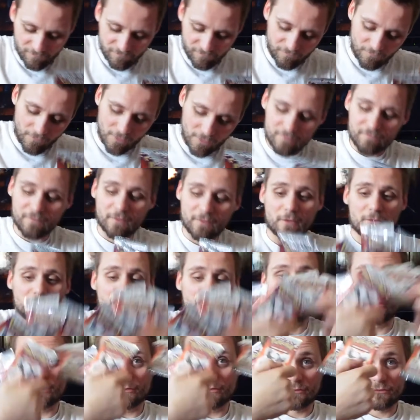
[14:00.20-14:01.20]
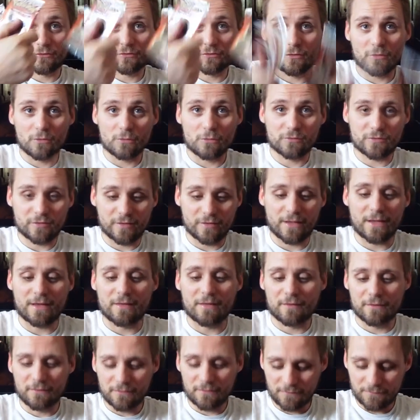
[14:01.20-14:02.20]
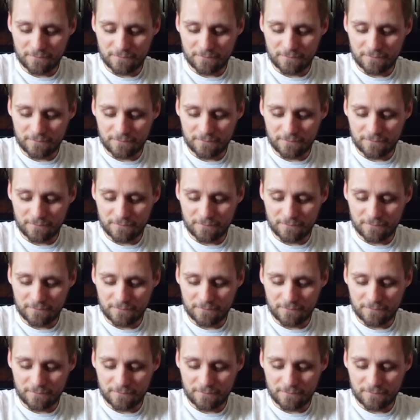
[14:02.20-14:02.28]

five of those ones all together.